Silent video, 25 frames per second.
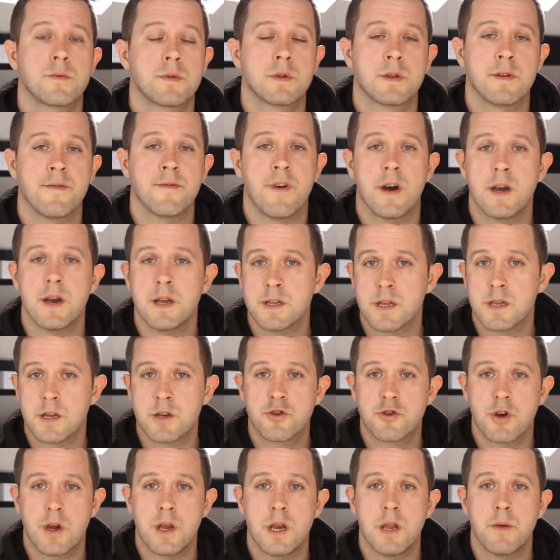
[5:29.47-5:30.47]
devise a
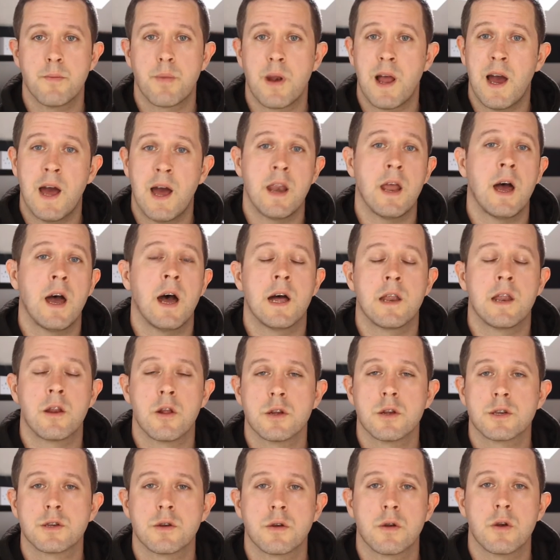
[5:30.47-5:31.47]
training plan and
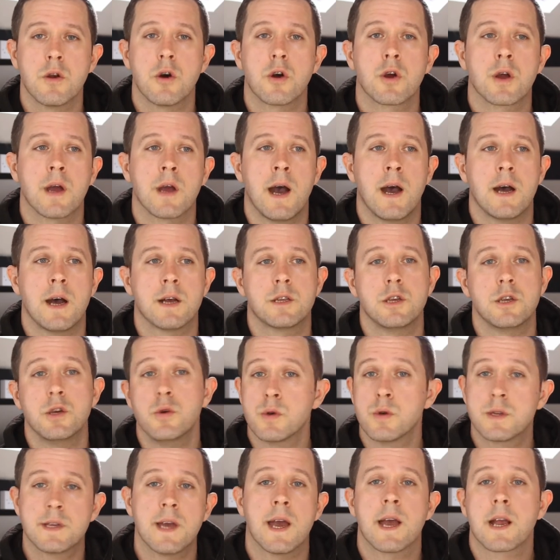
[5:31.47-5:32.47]
also look at
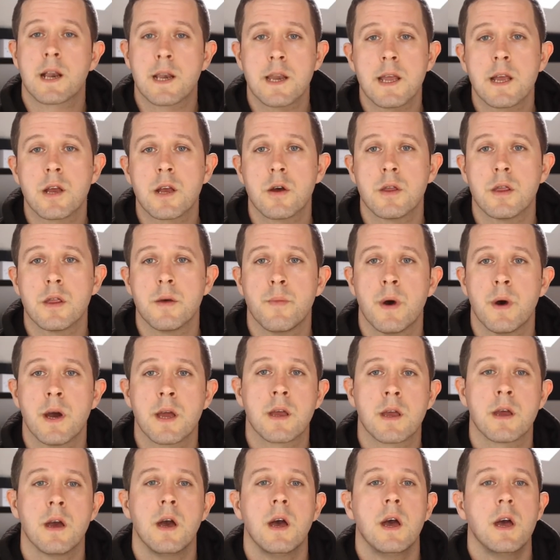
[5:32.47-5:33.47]
your technique on the
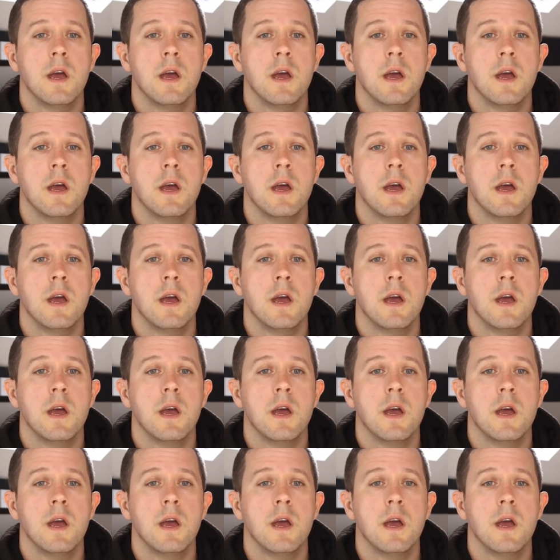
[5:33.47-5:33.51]
bike.